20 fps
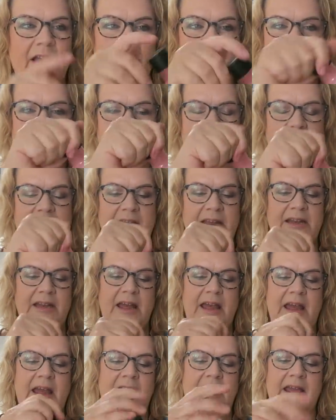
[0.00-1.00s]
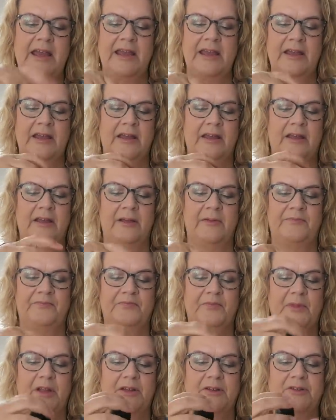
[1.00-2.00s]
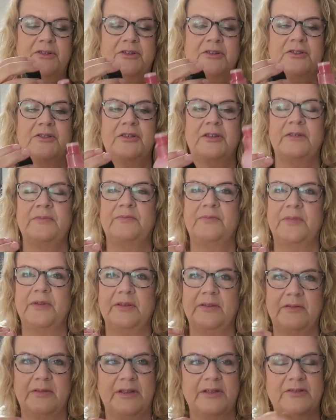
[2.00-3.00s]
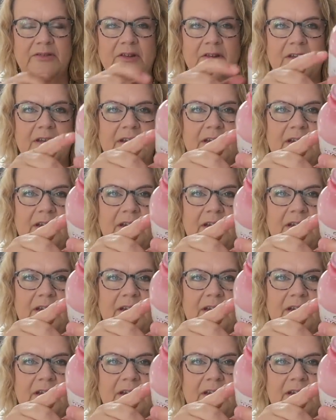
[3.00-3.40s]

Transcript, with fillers: comes in a, just a, it's got a